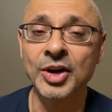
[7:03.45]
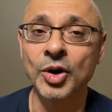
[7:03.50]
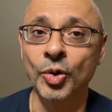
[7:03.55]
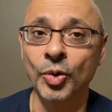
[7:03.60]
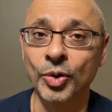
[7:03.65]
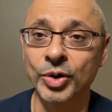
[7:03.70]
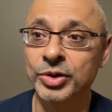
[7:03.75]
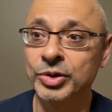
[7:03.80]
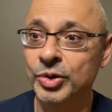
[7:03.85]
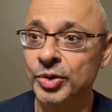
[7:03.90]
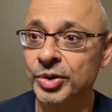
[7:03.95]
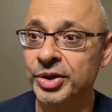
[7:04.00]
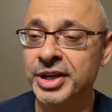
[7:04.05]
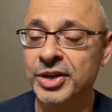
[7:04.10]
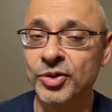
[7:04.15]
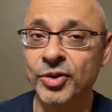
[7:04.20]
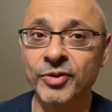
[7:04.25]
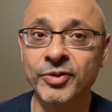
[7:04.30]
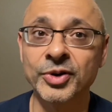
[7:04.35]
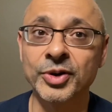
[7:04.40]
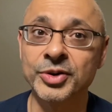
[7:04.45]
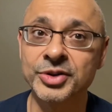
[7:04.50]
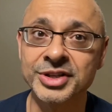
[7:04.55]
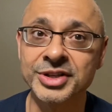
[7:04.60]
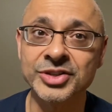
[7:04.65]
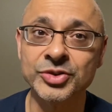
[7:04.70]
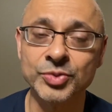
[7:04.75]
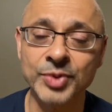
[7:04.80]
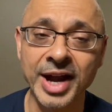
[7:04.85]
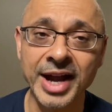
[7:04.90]
or looking over or
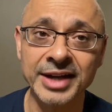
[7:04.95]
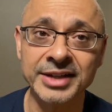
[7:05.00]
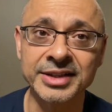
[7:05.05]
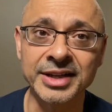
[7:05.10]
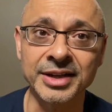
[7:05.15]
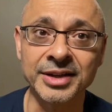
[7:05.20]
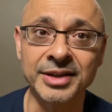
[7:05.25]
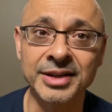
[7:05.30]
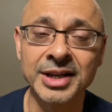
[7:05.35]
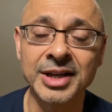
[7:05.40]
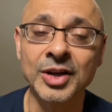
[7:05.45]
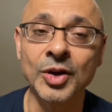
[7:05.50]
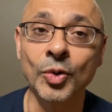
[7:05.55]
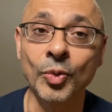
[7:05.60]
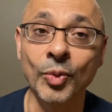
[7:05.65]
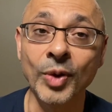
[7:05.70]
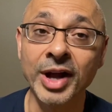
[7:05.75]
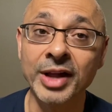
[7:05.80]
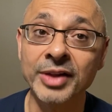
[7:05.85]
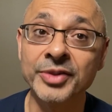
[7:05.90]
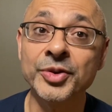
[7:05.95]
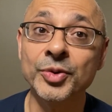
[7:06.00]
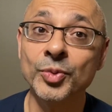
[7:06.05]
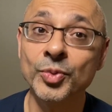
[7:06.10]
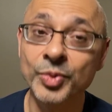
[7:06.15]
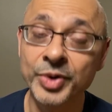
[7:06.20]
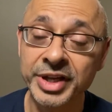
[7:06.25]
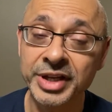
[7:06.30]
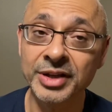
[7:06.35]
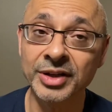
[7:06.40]
distracted while the
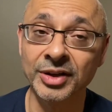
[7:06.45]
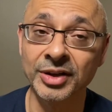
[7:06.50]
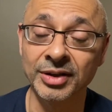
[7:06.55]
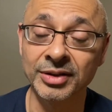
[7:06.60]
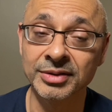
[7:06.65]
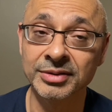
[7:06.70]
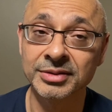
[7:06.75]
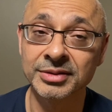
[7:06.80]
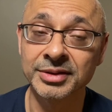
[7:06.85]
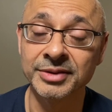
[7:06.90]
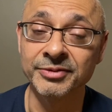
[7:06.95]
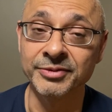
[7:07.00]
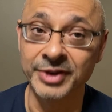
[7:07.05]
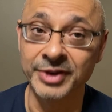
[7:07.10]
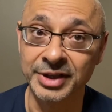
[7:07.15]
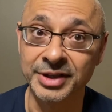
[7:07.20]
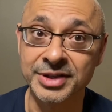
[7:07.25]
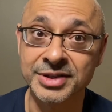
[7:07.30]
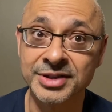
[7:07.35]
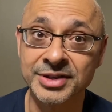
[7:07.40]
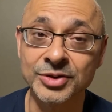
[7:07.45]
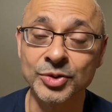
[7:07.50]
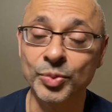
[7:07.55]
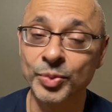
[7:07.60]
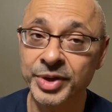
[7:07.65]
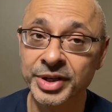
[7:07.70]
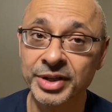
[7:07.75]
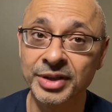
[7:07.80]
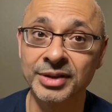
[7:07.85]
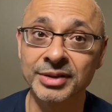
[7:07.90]
real villains, the
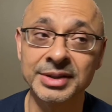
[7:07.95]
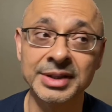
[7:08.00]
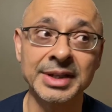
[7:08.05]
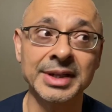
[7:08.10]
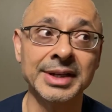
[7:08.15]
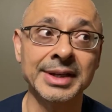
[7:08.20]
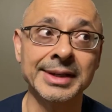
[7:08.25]
real